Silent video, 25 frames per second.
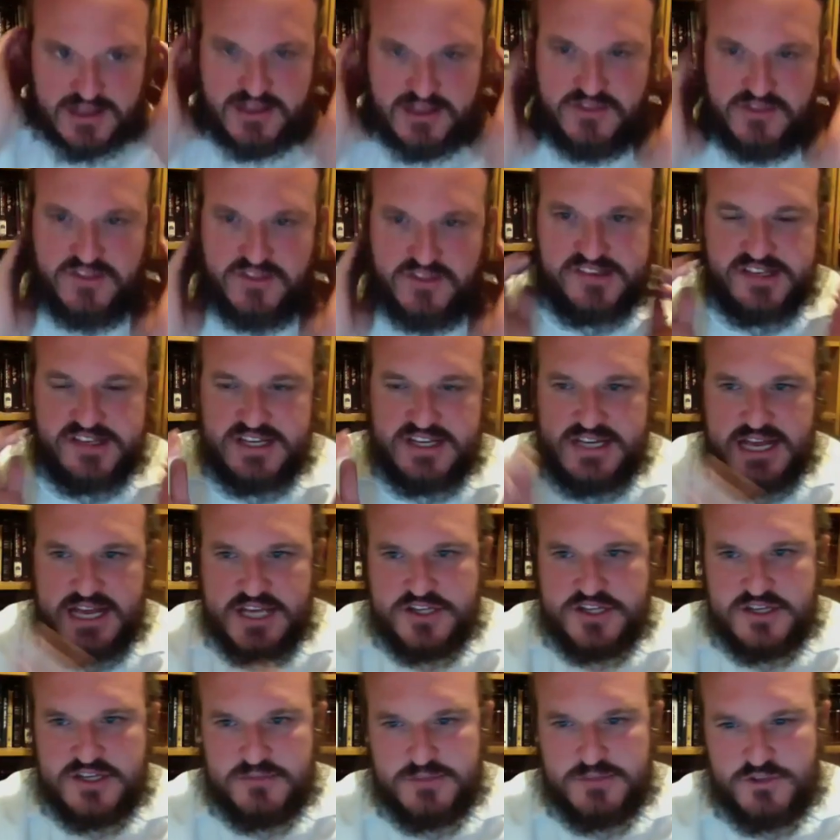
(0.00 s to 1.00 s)
this
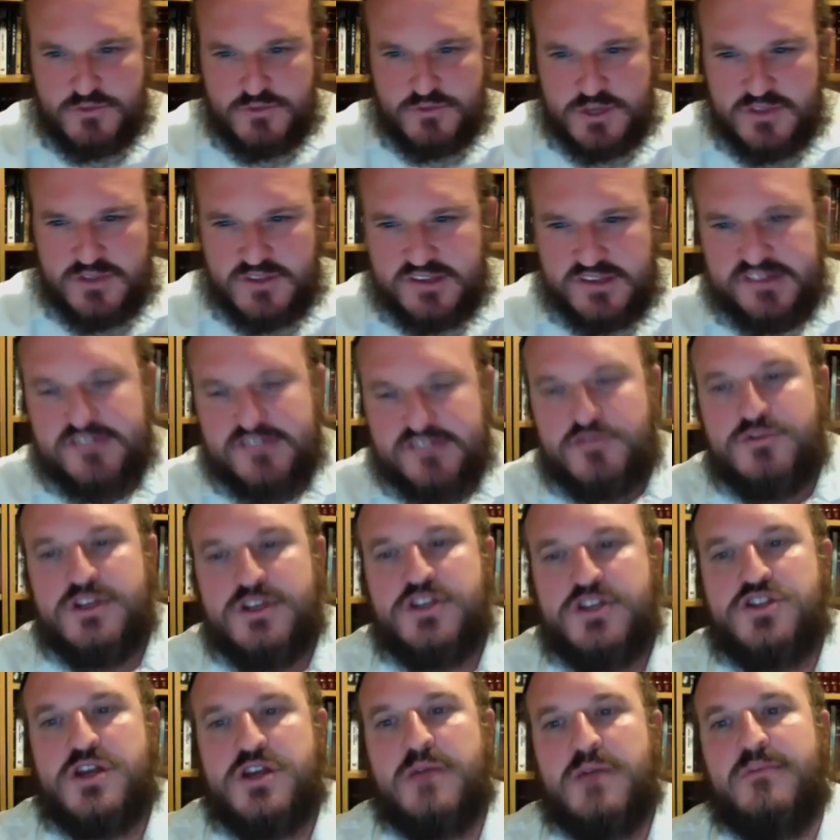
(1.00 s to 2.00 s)
connection between these two
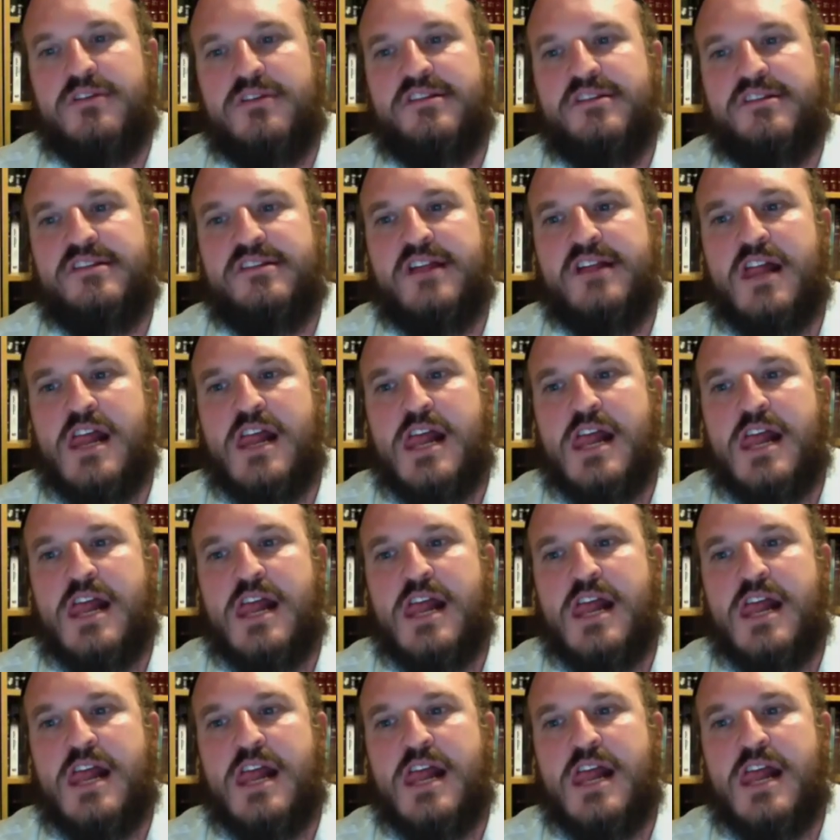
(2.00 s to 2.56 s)
neshamas,